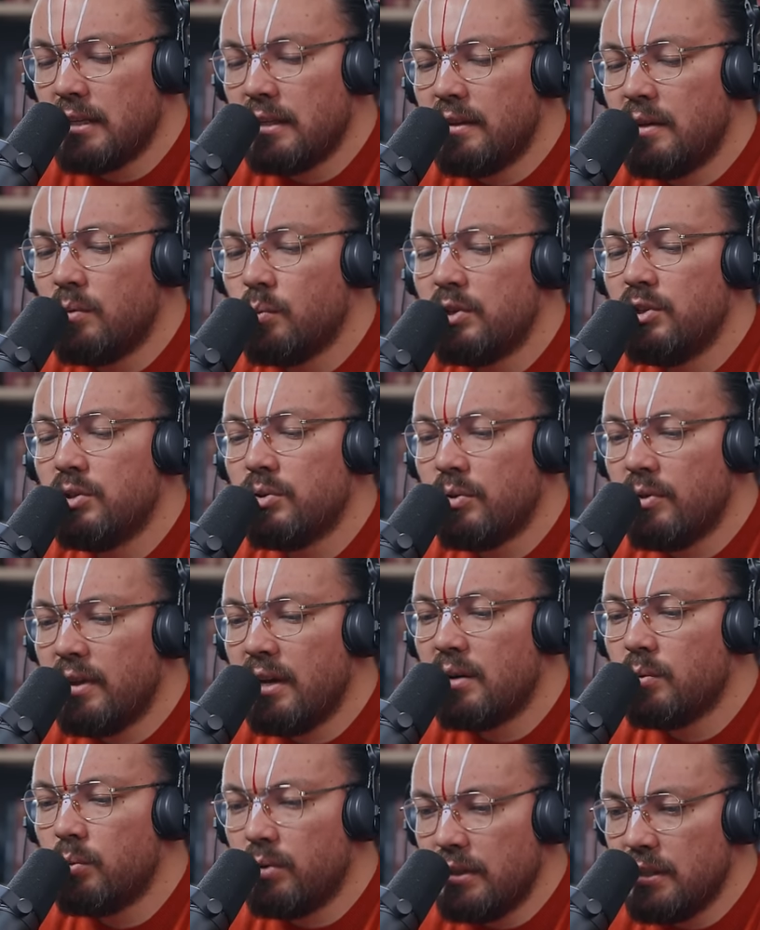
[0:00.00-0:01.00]
And then when you're
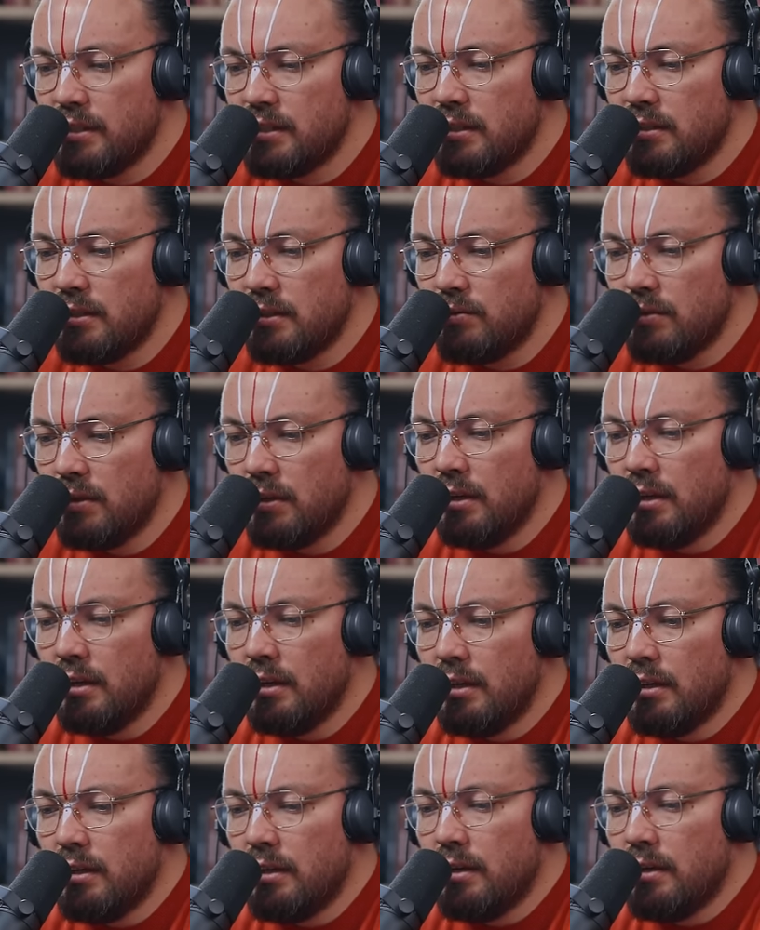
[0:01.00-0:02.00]
there, what is it that
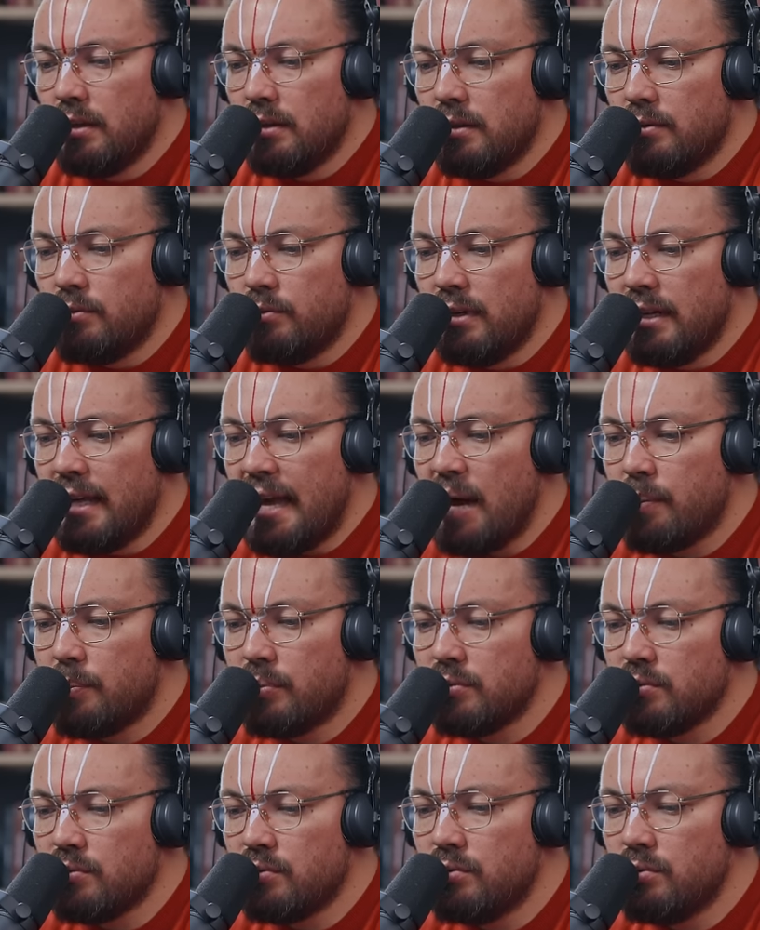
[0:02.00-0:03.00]
that really
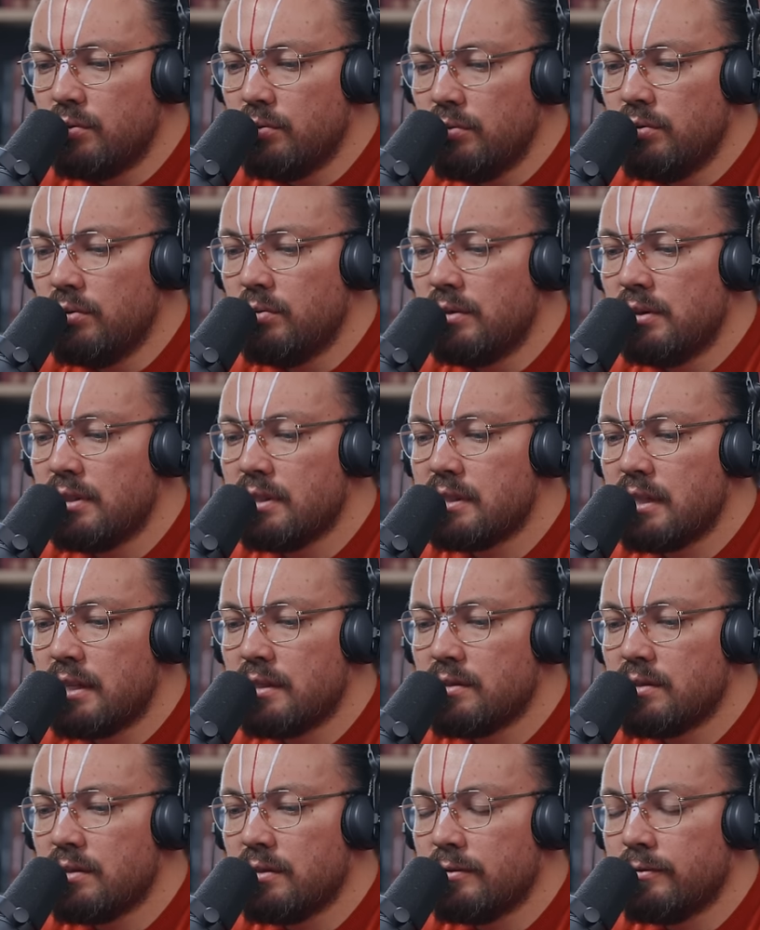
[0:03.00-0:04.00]
happens to you in the
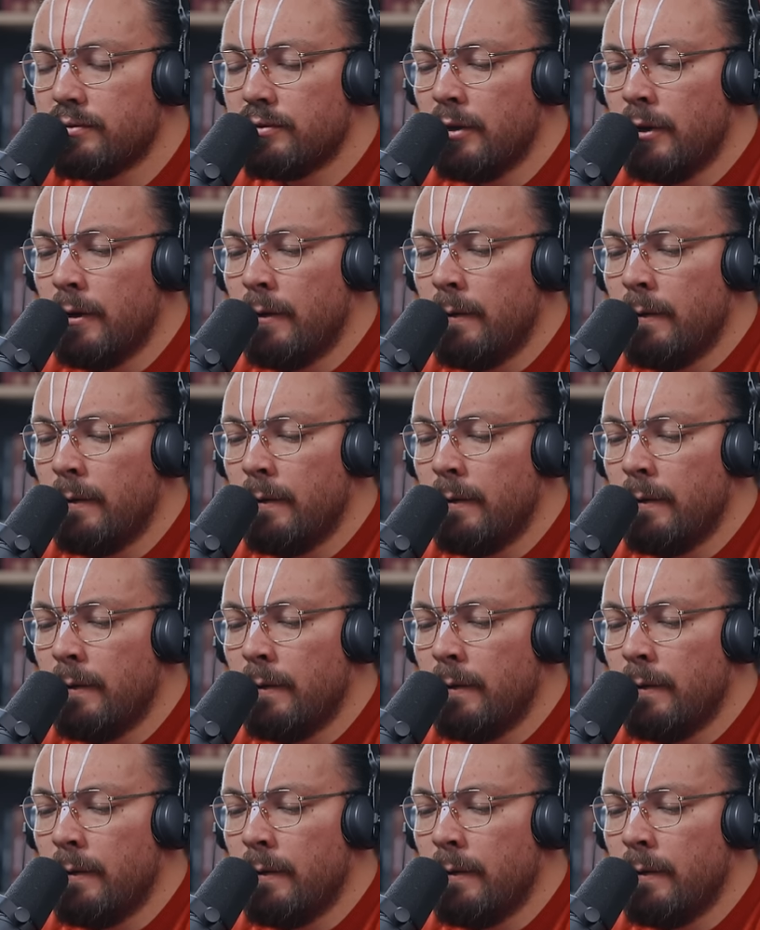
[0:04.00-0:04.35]
sense of